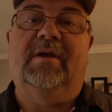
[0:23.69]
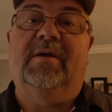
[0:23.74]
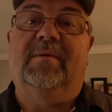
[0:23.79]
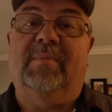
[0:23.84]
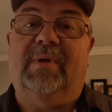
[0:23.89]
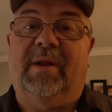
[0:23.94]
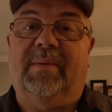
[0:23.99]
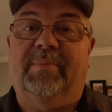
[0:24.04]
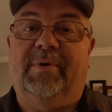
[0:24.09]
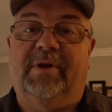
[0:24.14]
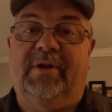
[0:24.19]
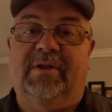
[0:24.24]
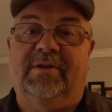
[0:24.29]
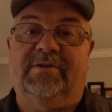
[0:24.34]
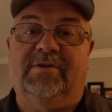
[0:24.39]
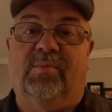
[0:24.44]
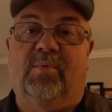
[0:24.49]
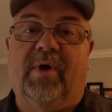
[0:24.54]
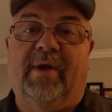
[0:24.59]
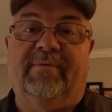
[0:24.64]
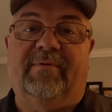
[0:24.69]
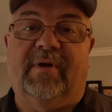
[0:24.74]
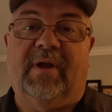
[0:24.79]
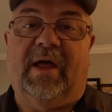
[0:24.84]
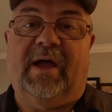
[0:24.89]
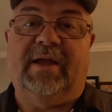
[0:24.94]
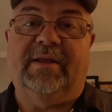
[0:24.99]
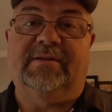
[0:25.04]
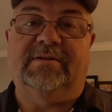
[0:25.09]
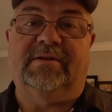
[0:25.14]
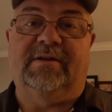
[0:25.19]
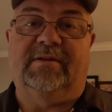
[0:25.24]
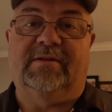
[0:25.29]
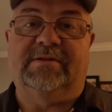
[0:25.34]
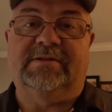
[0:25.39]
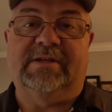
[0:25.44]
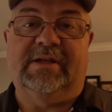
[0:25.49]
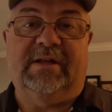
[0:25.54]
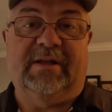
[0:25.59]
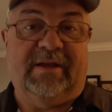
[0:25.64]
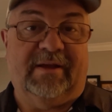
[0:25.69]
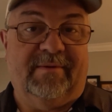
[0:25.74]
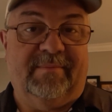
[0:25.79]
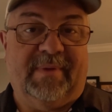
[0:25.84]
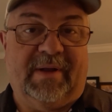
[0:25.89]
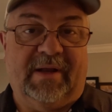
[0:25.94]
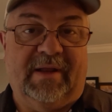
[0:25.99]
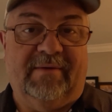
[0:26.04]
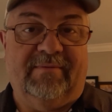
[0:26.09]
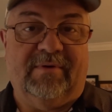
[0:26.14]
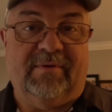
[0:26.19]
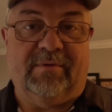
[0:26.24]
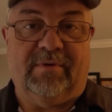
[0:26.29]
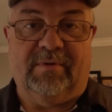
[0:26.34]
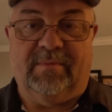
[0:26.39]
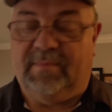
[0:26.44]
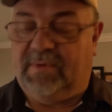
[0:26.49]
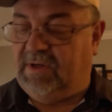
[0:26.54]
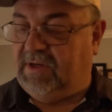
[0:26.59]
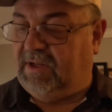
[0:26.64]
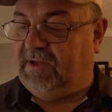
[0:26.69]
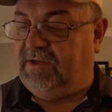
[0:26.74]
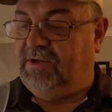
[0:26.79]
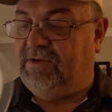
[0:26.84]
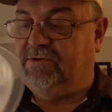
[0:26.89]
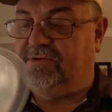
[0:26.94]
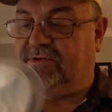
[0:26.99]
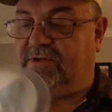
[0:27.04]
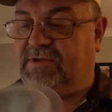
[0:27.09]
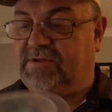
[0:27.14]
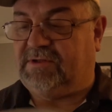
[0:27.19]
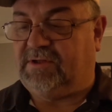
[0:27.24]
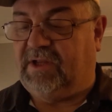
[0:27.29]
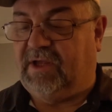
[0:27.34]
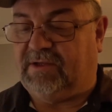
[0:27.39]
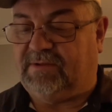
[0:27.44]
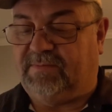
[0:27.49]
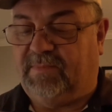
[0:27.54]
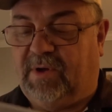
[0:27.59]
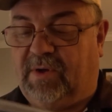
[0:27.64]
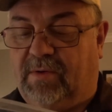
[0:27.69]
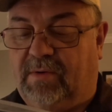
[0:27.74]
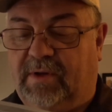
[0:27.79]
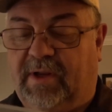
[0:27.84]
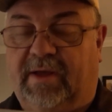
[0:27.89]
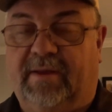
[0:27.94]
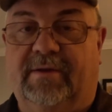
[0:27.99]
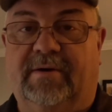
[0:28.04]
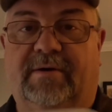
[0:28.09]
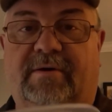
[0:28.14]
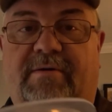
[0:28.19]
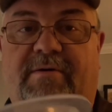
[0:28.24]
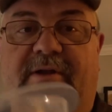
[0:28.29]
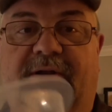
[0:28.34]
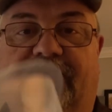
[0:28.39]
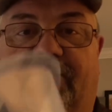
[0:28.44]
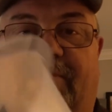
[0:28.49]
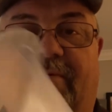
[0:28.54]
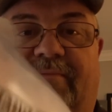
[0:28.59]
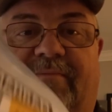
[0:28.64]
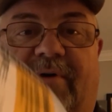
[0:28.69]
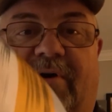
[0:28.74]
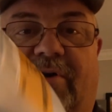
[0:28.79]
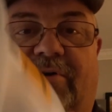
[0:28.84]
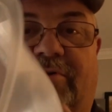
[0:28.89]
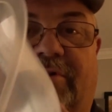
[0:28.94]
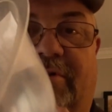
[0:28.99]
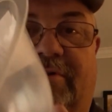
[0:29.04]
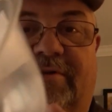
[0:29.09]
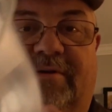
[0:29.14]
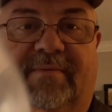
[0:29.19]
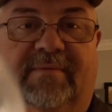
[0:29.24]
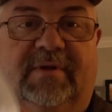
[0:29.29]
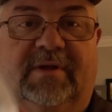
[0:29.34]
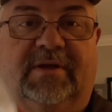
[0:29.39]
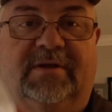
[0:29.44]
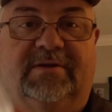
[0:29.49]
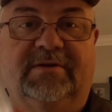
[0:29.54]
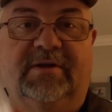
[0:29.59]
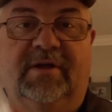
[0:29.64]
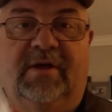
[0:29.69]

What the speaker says: But I put in some wafer lights in the ceiling of my living room, and I used this dust bowl. Now there are different versions of this.